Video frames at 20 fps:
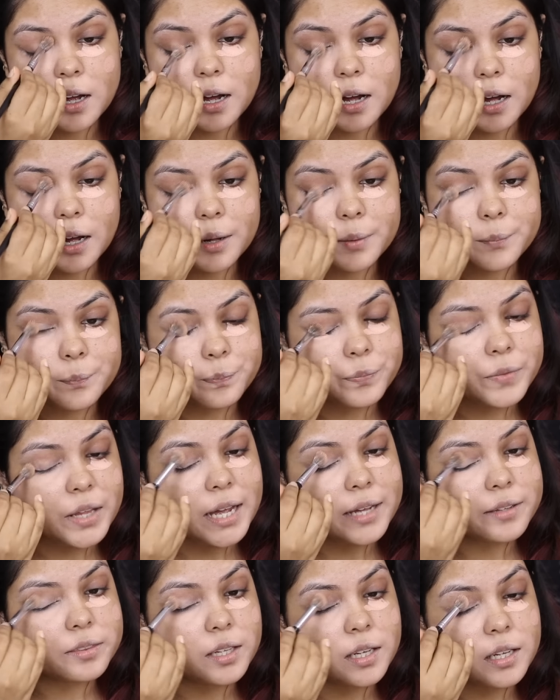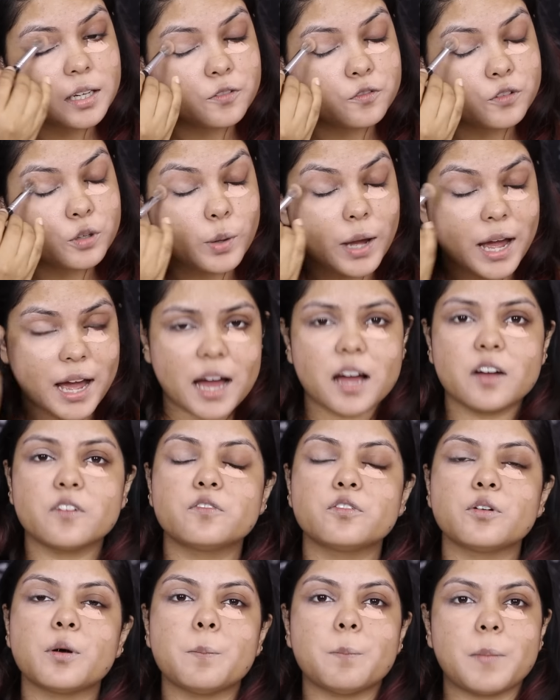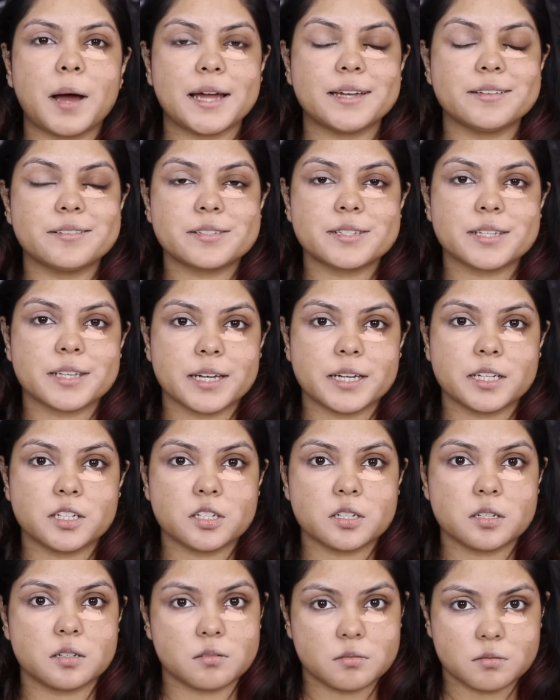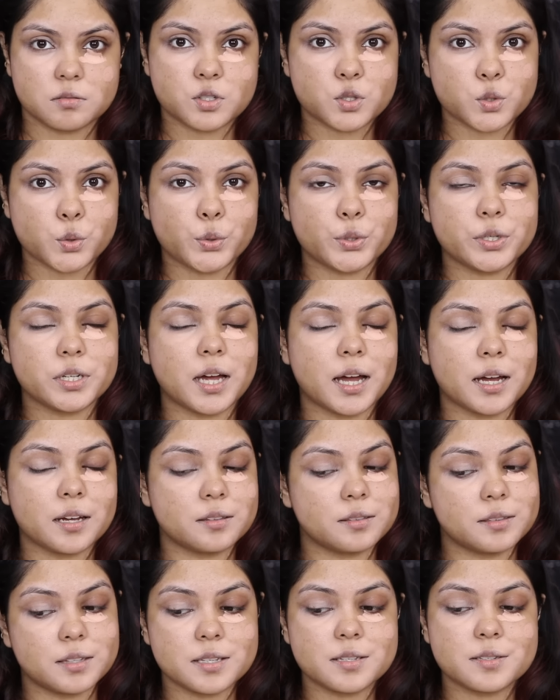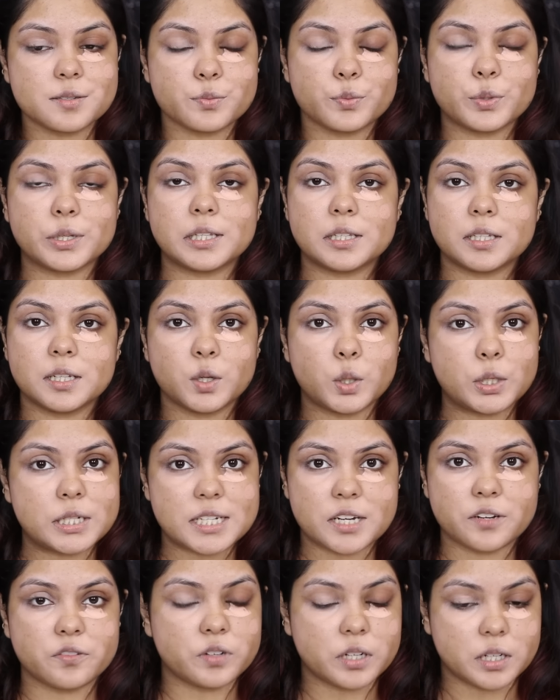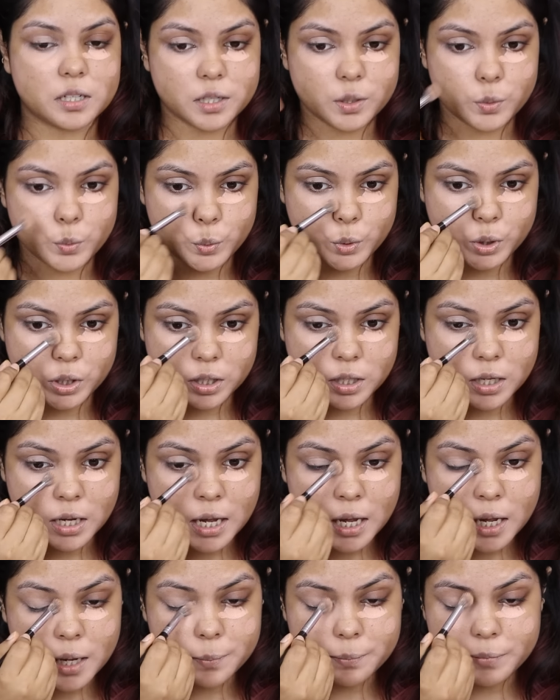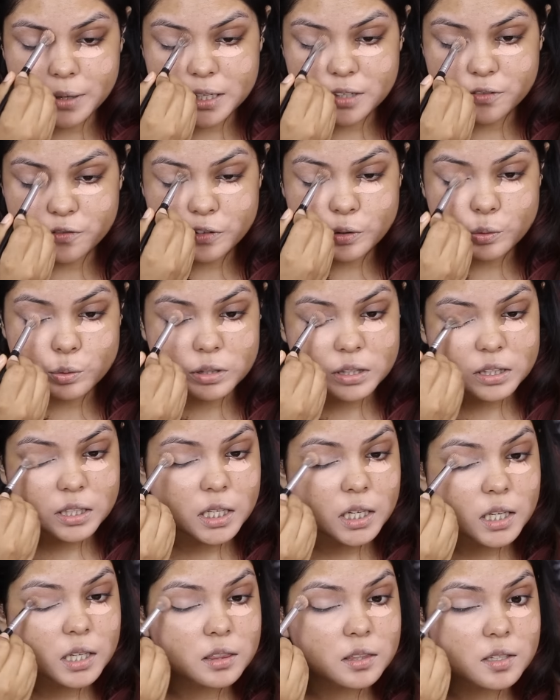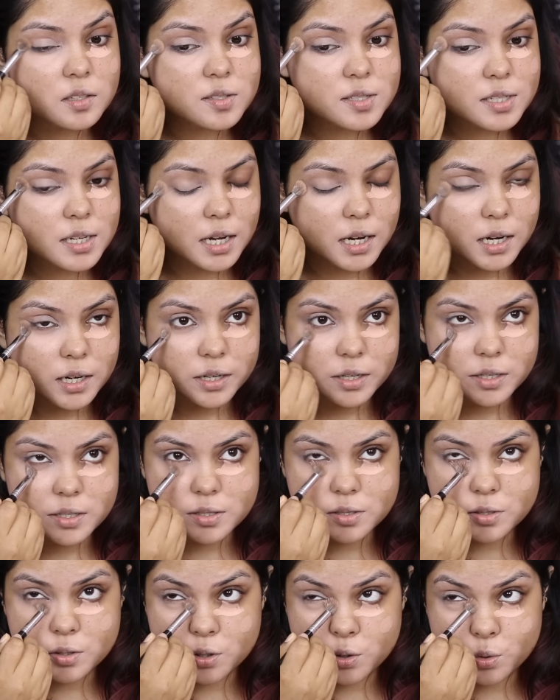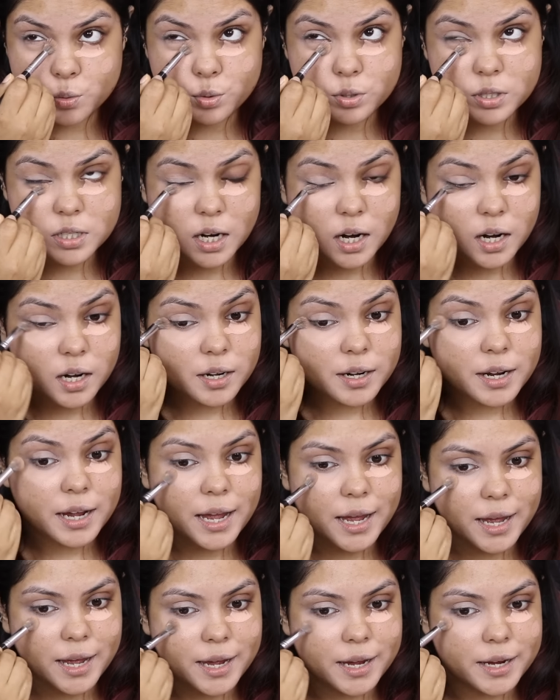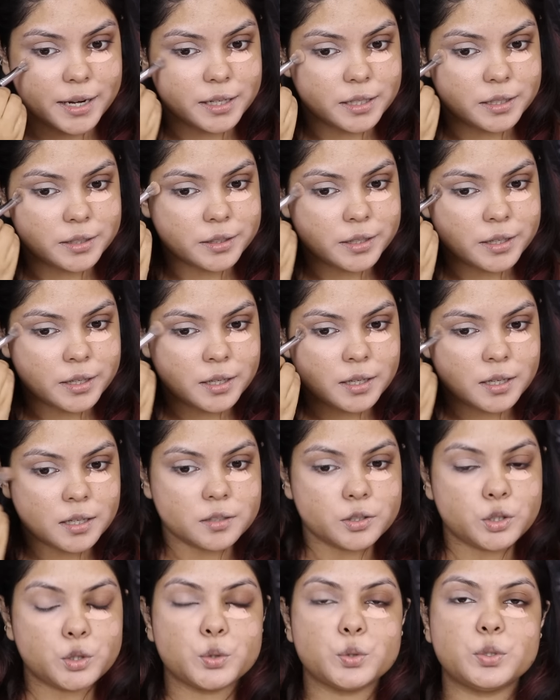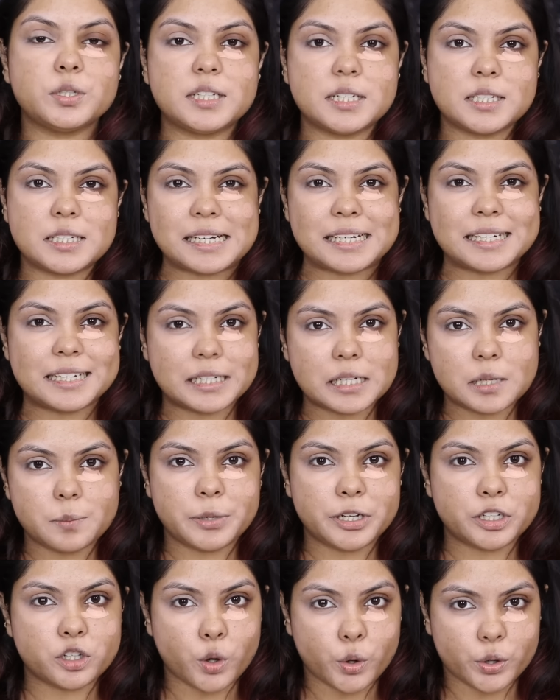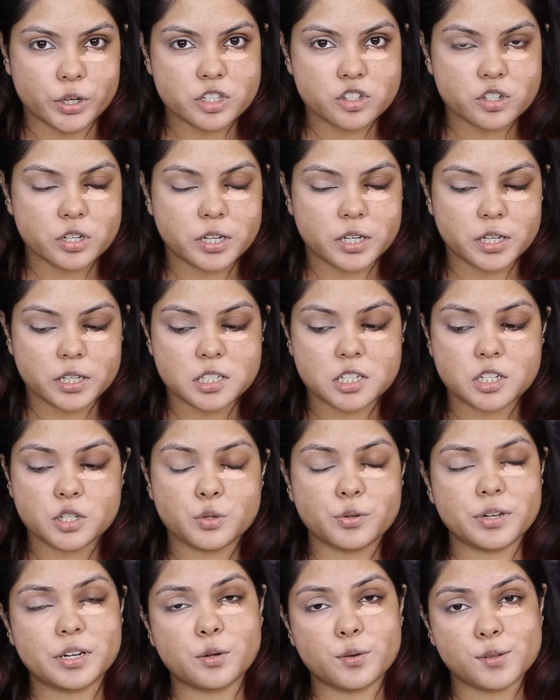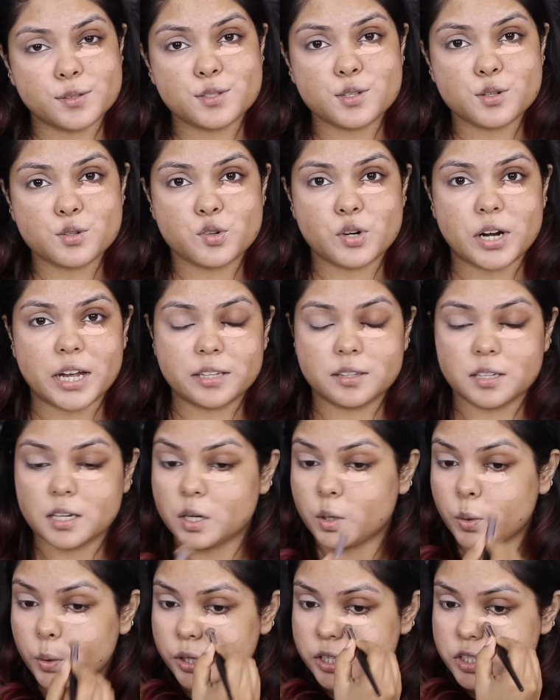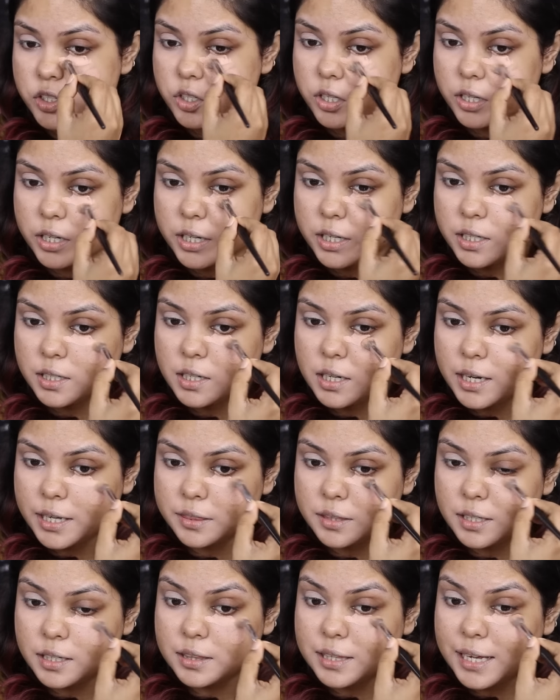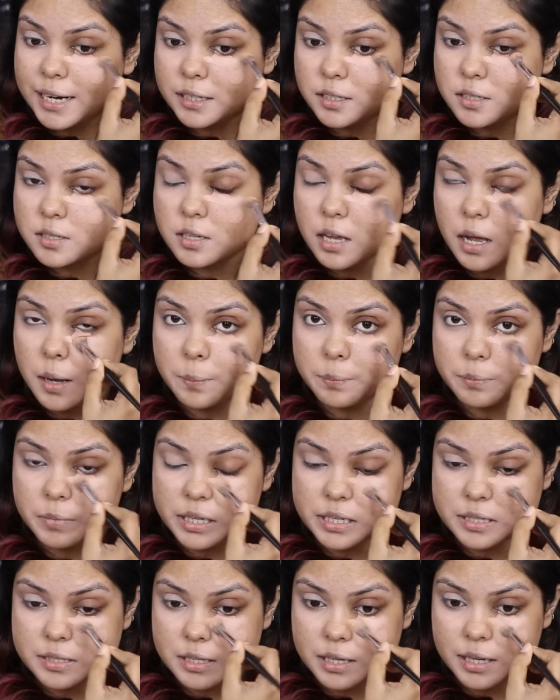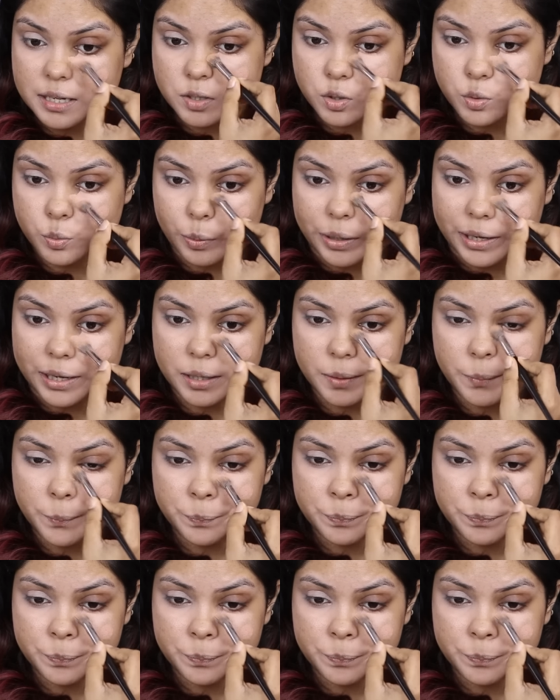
I think if you have my skin tone, this will definitely work. But if you think the scar is too dark and you need a little bit orange corrector, you can also try their orange corrector. I think that is amazing as well.